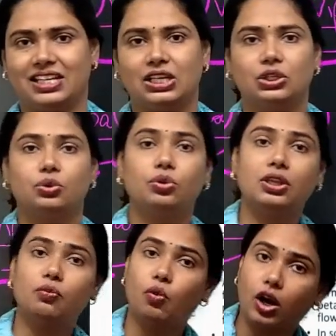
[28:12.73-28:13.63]
You see
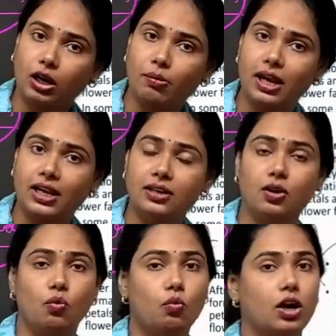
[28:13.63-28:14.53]
watermelon
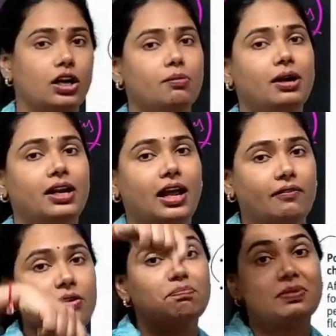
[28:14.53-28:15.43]

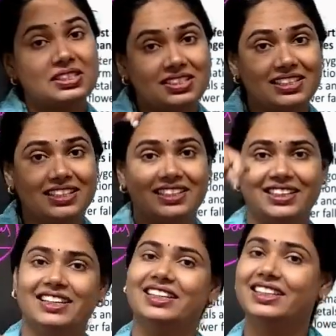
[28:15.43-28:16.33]
having pistil.
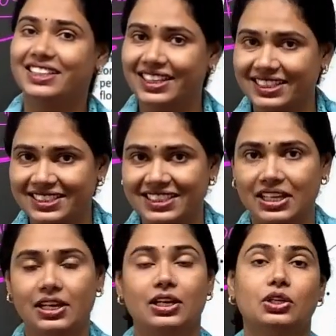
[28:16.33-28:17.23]
Yes.
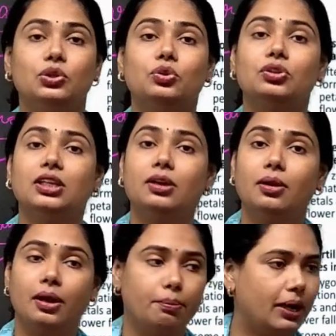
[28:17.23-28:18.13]
You see
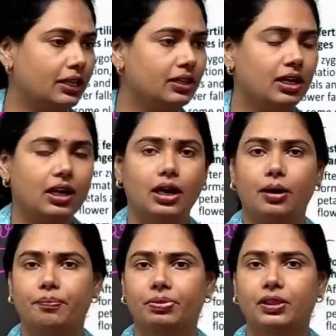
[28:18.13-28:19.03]

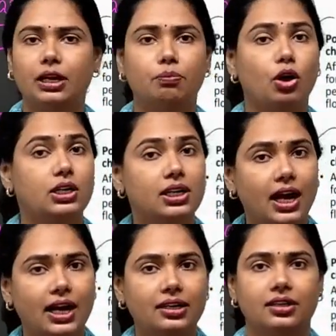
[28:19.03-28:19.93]
that bottle
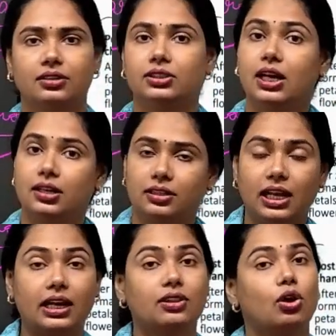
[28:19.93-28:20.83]
gourd, yeah,
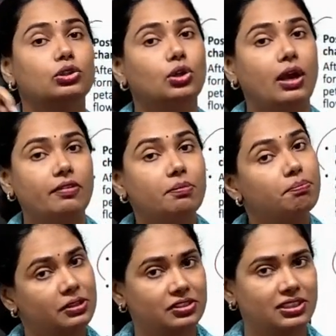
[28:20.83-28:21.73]
that is also having
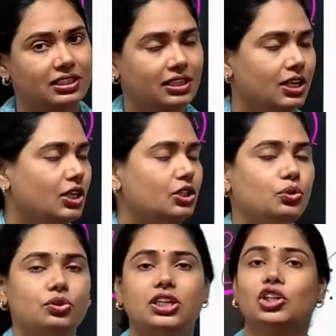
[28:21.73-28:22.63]
pistil. You
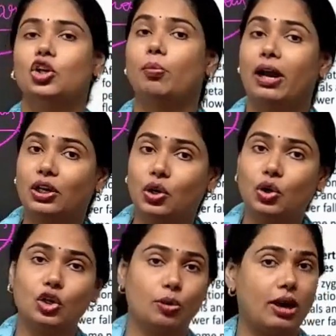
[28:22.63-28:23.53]
see tomato
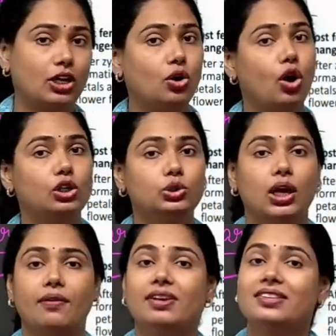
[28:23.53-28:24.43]
also
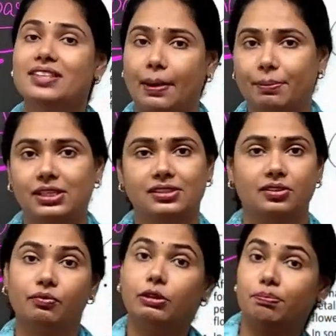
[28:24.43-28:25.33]
having sepals
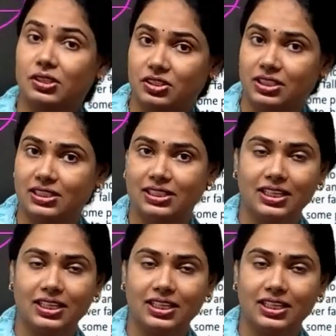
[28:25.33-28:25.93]
with pistil.